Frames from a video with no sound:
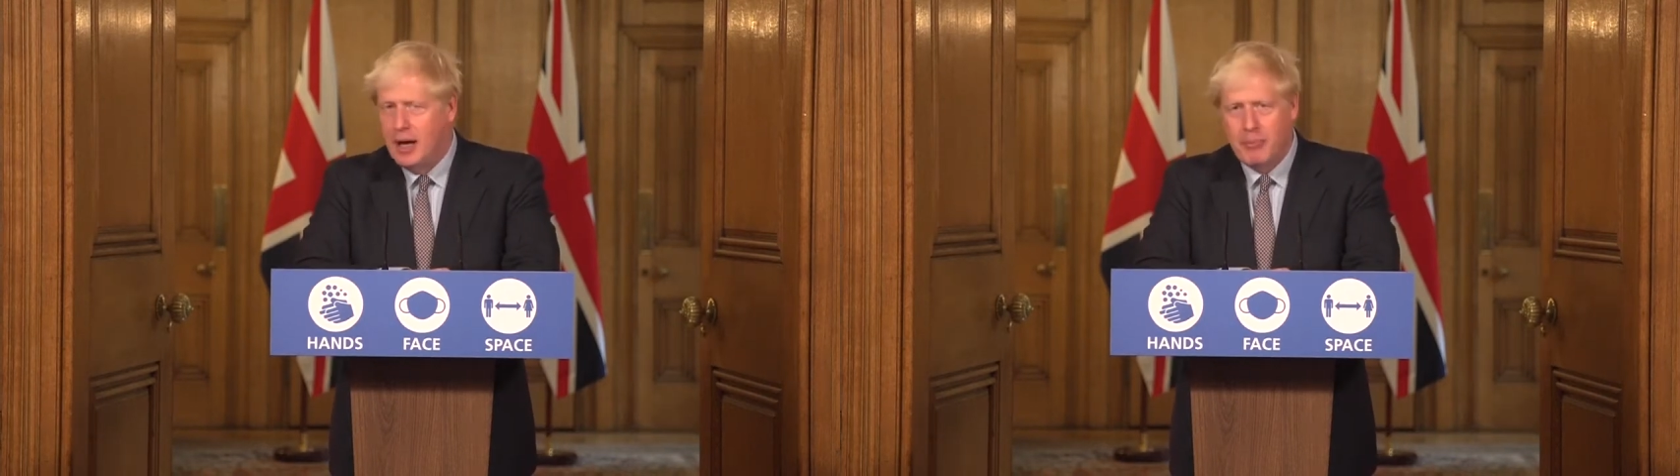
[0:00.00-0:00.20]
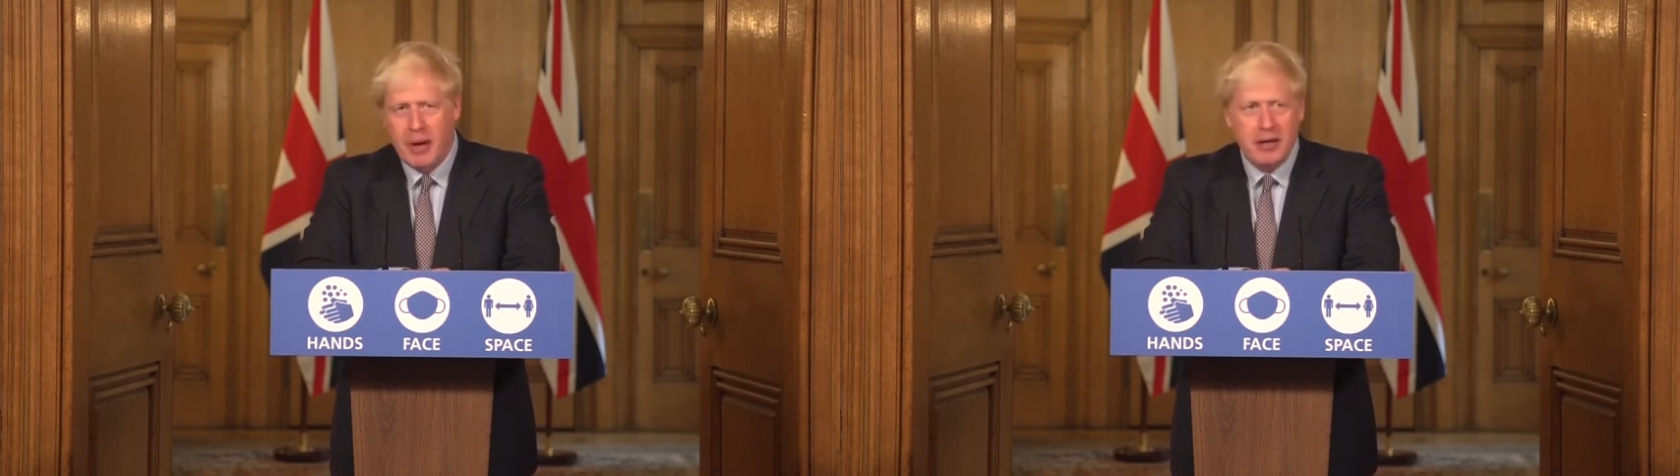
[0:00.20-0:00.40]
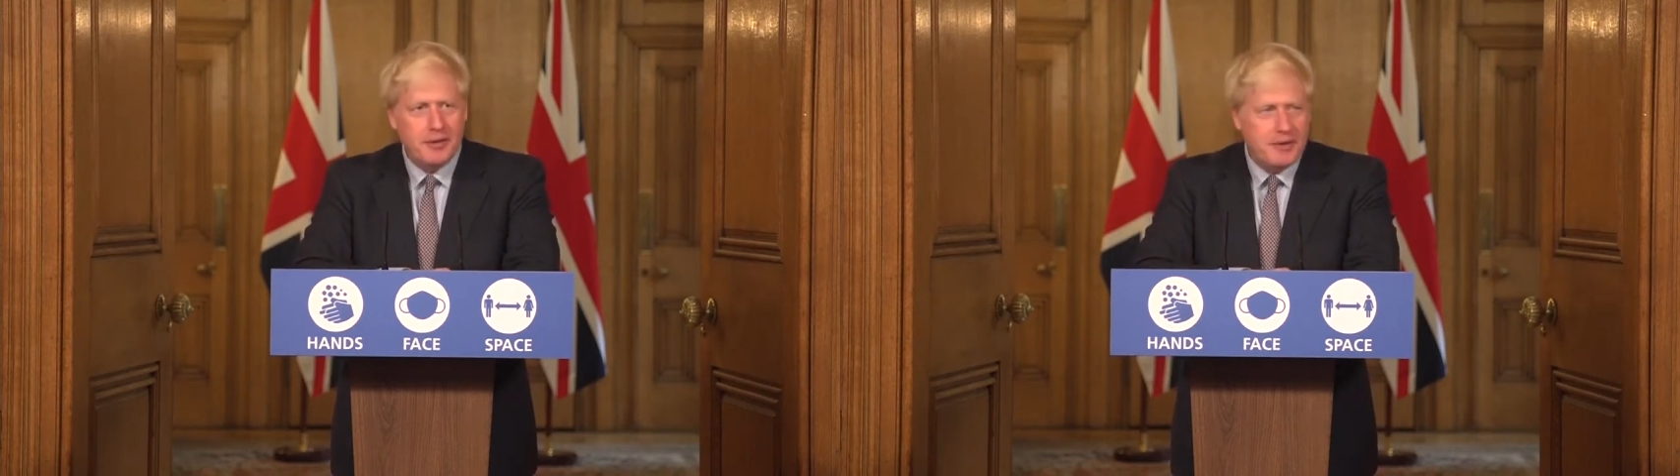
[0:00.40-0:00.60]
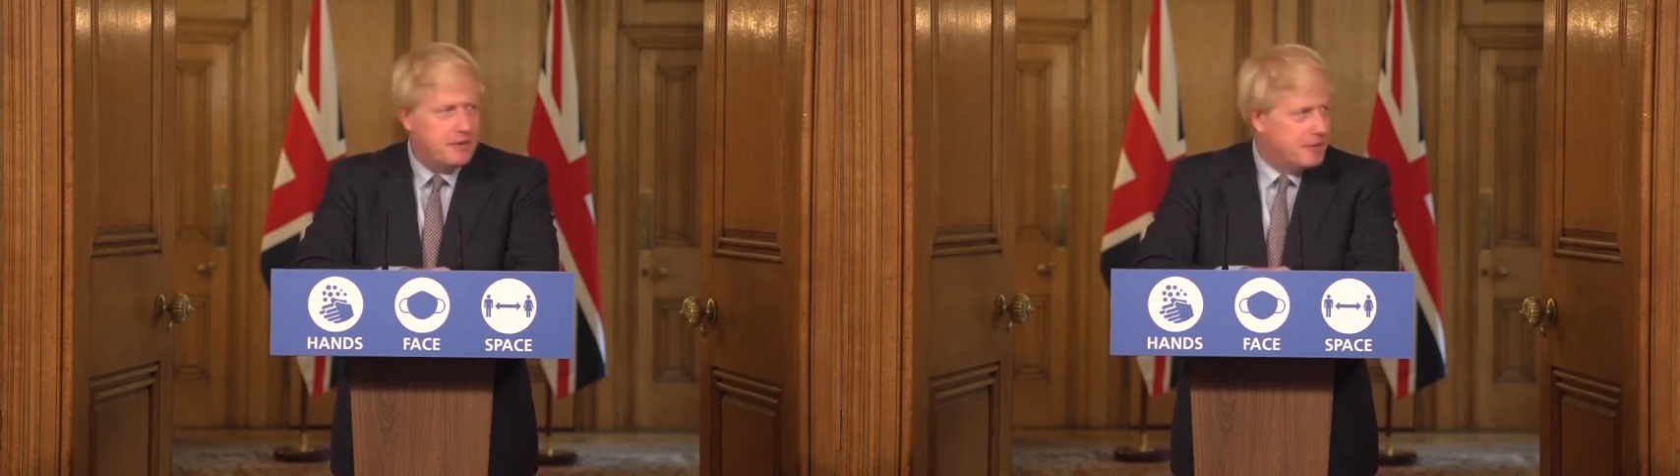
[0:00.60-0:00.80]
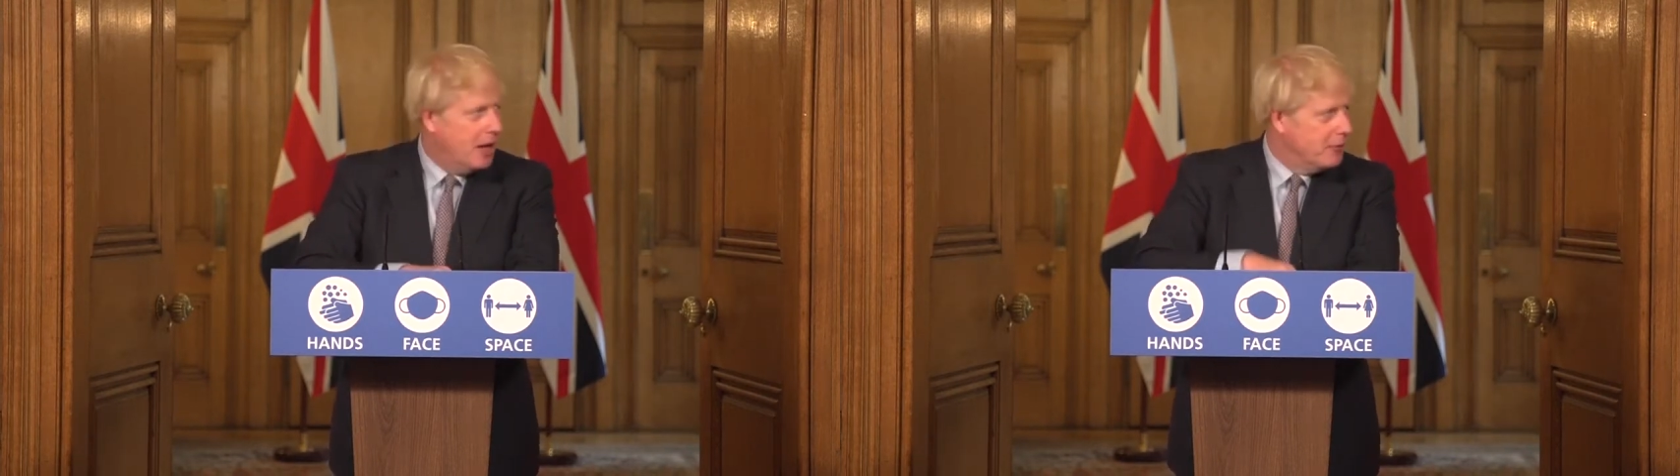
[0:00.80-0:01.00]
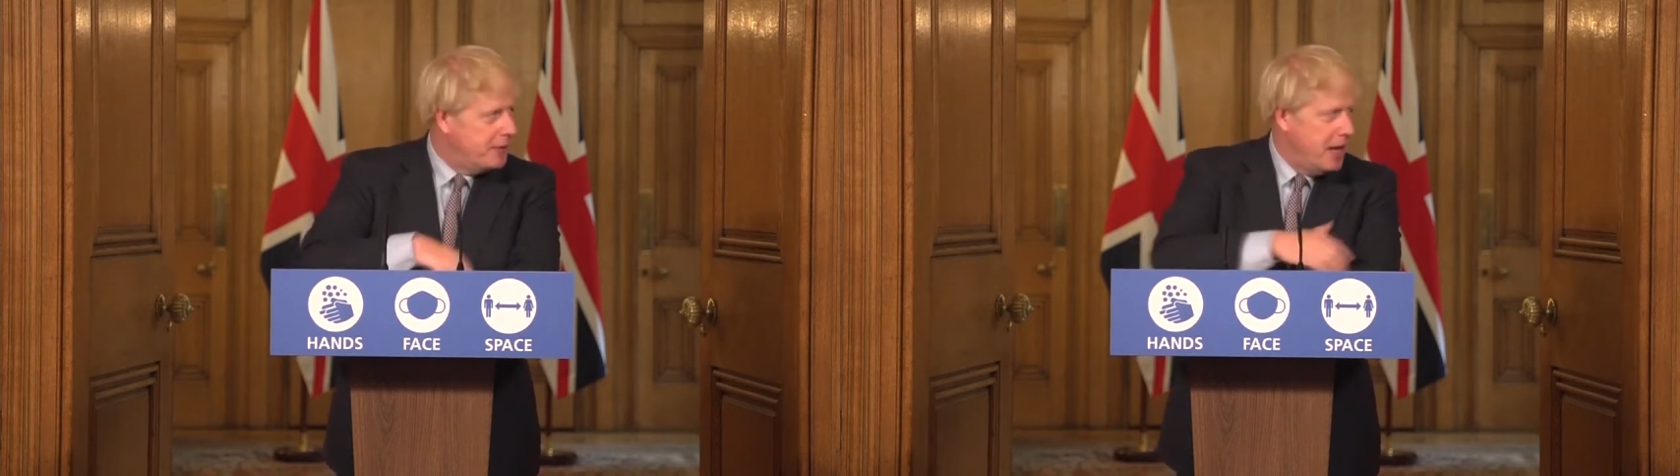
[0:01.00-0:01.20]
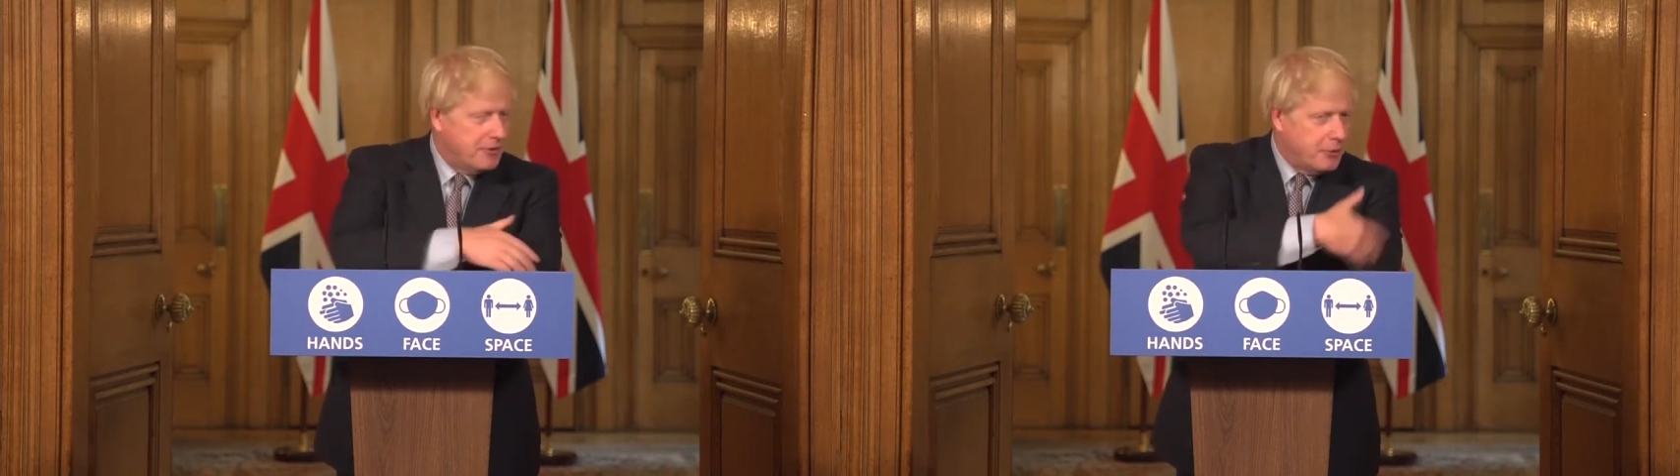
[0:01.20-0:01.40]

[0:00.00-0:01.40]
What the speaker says: pregnancy-style test,